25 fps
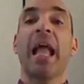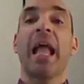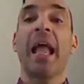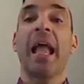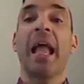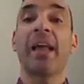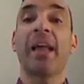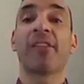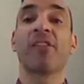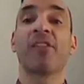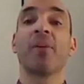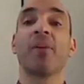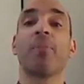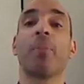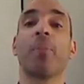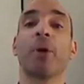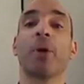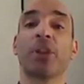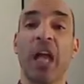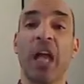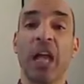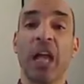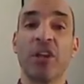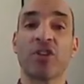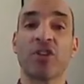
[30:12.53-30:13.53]
has the
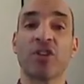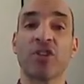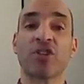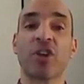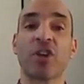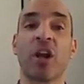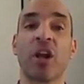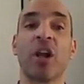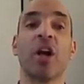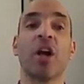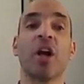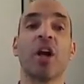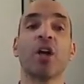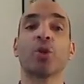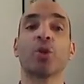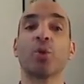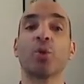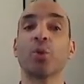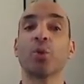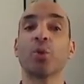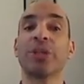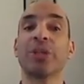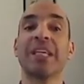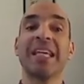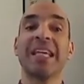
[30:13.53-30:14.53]
potential
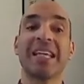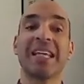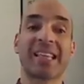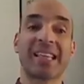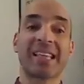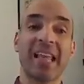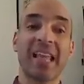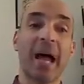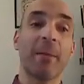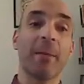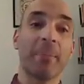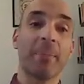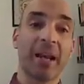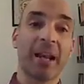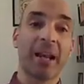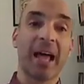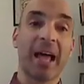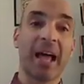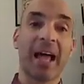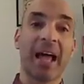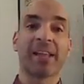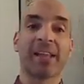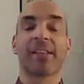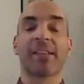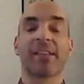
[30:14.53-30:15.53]
to
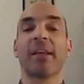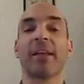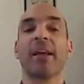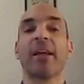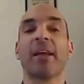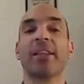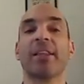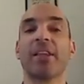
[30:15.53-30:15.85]
destabilize